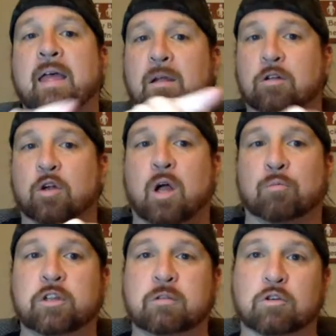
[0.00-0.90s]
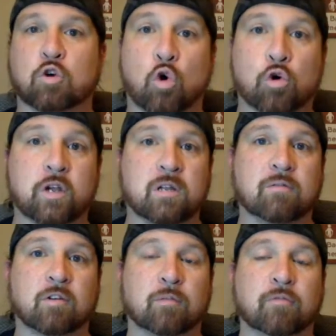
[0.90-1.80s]
and I'll bring the recording
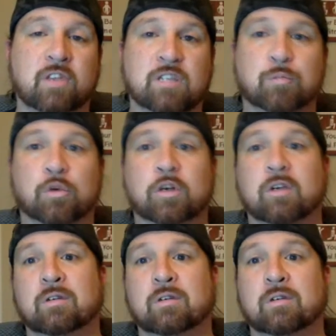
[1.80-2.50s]
from Facebook,